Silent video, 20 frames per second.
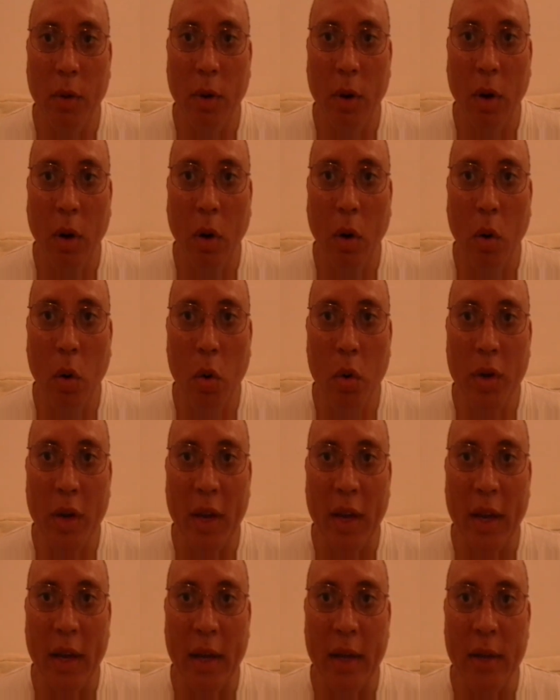hold
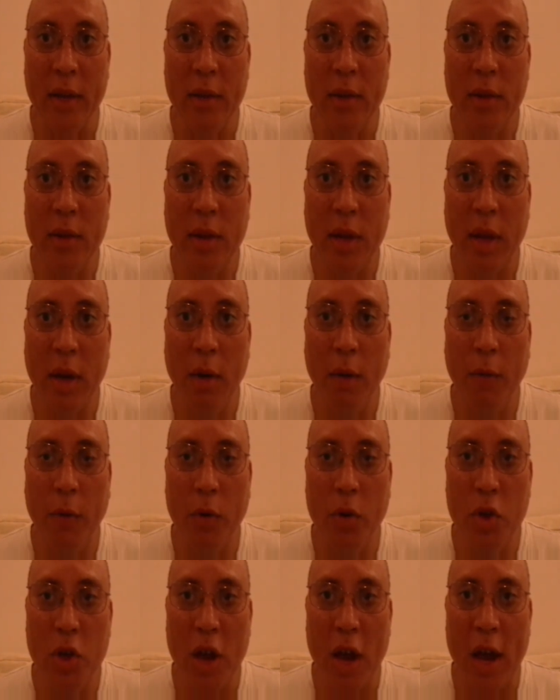a
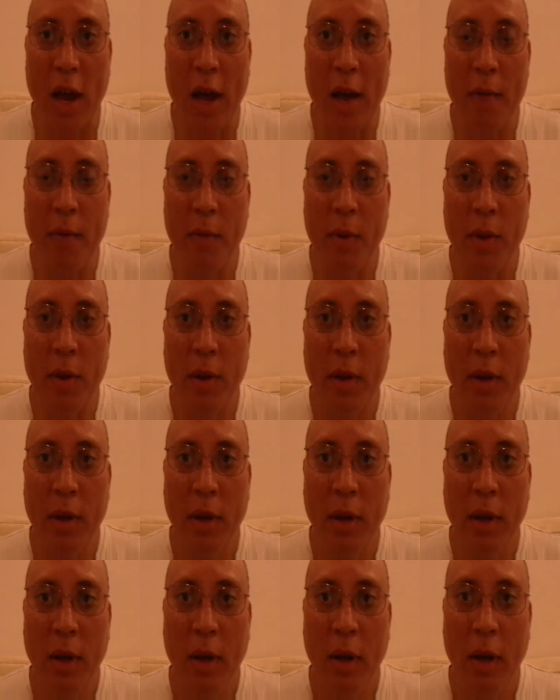skillful job,
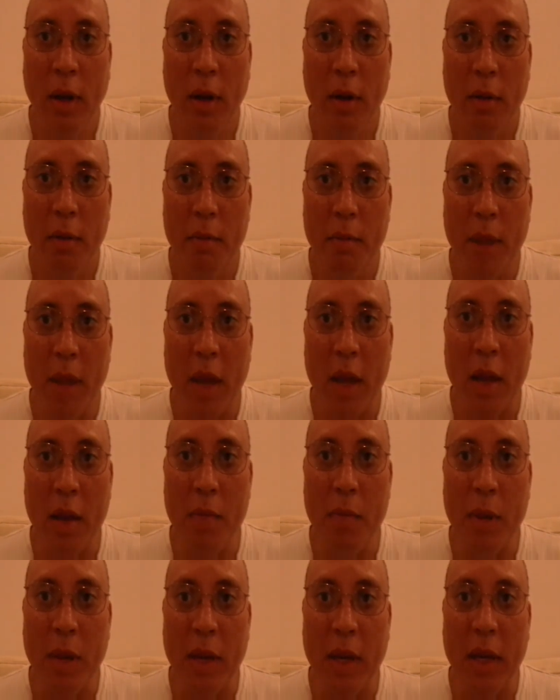
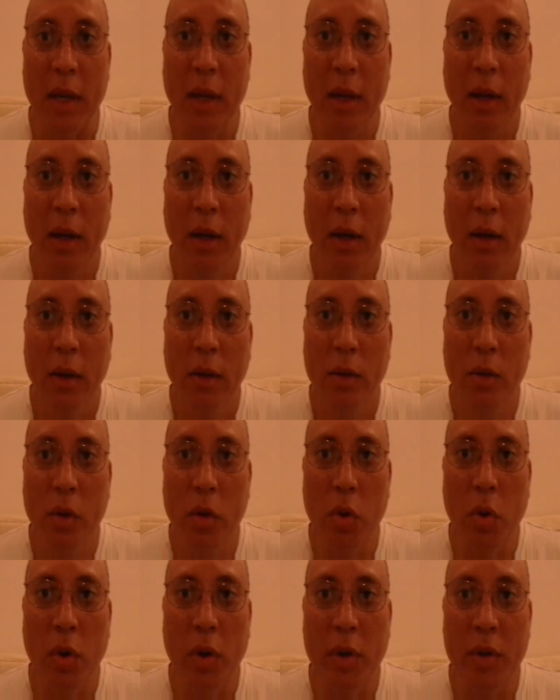may be
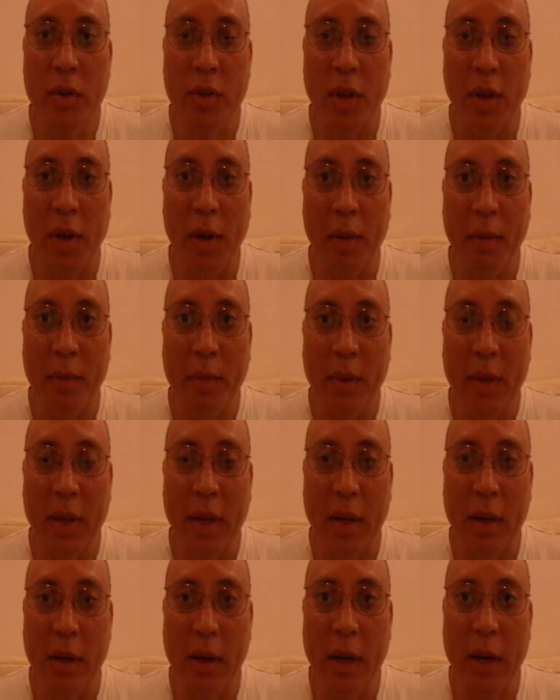doing some
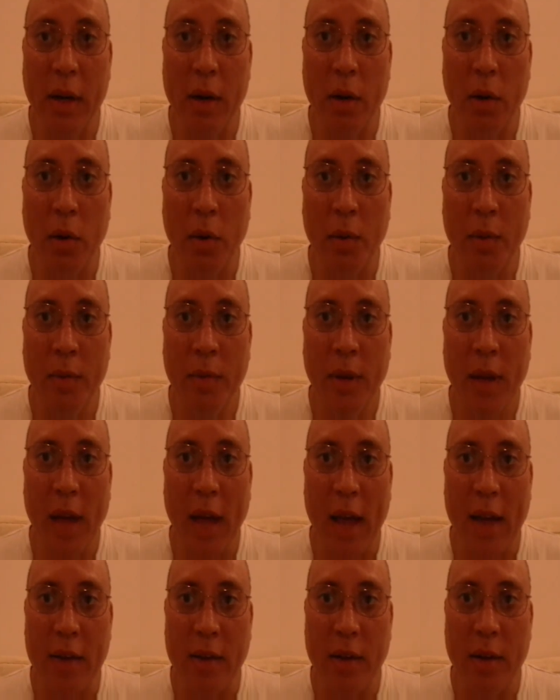illegal
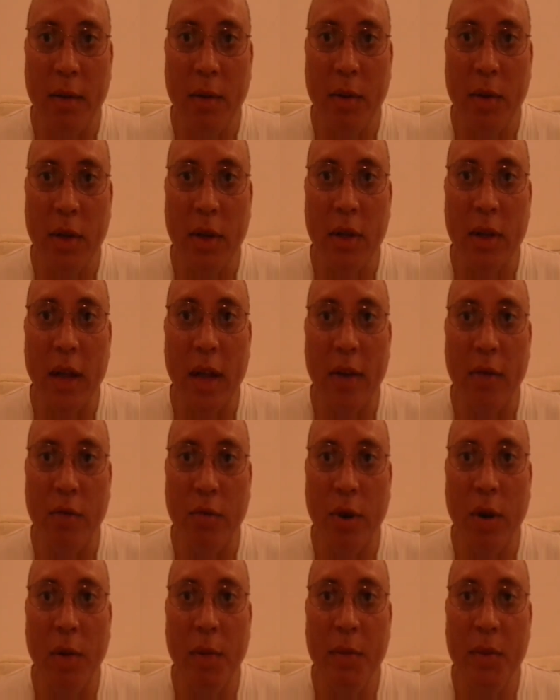activities like
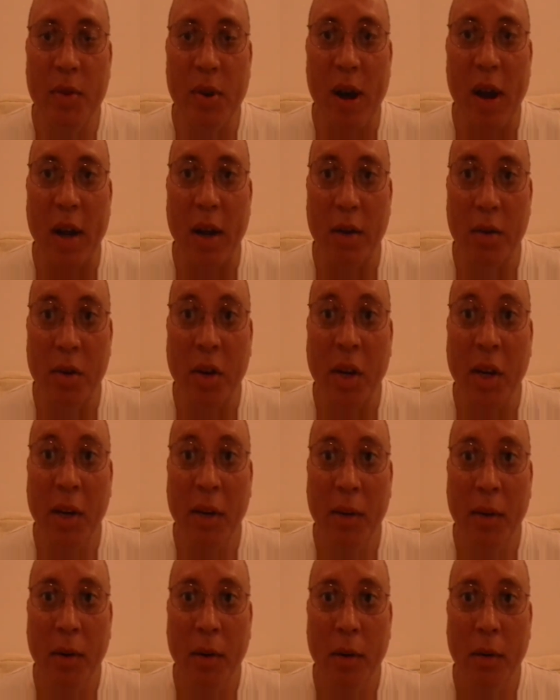drug trafficking,
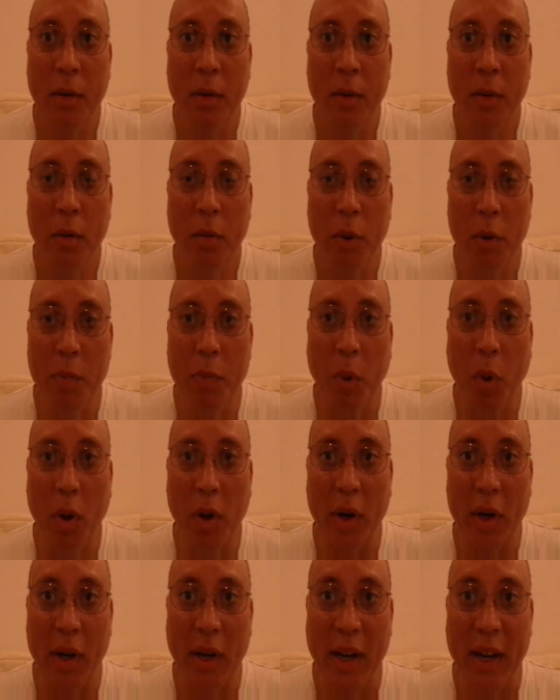
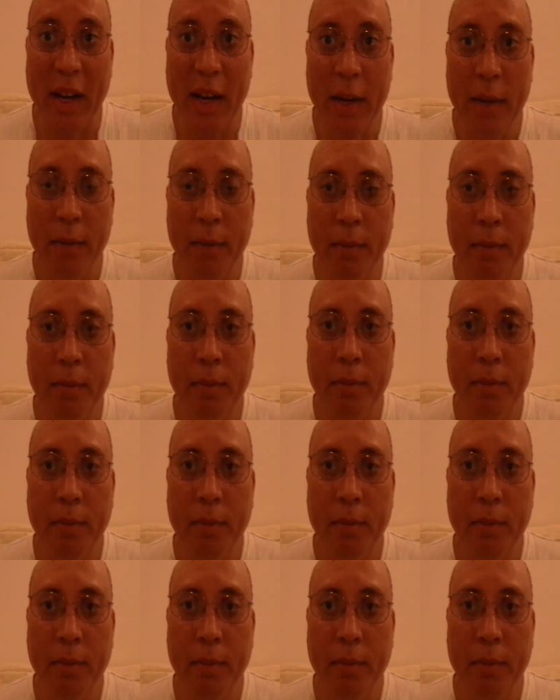reportedly.